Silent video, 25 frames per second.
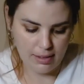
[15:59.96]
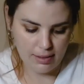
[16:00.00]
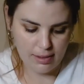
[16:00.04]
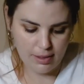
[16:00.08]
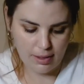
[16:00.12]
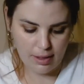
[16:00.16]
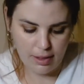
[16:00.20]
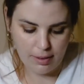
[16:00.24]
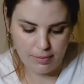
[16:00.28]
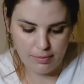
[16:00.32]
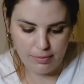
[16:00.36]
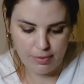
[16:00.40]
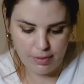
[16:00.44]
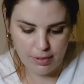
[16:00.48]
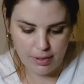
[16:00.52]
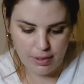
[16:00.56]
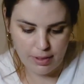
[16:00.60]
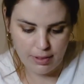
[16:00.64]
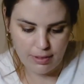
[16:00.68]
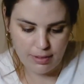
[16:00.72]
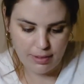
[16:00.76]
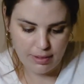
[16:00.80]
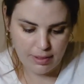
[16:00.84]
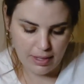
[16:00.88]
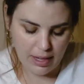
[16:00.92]
time for the
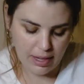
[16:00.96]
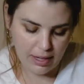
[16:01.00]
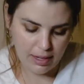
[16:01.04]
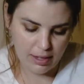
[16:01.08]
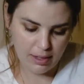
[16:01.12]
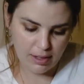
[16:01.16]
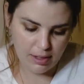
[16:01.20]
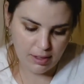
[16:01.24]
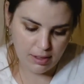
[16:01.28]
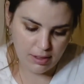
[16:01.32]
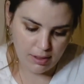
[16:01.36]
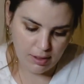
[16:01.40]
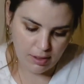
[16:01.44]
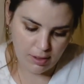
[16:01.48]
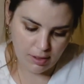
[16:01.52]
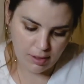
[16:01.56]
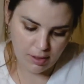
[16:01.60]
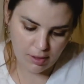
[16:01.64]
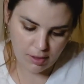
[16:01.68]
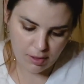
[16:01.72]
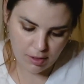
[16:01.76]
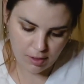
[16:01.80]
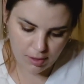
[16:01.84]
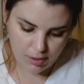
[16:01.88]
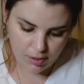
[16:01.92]
second
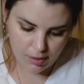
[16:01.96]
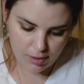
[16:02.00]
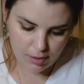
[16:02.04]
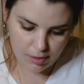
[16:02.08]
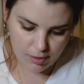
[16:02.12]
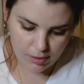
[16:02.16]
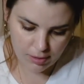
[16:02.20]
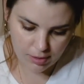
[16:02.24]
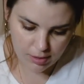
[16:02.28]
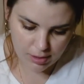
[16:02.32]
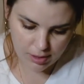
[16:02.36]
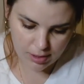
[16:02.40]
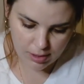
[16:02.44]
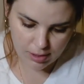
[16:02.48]
coat.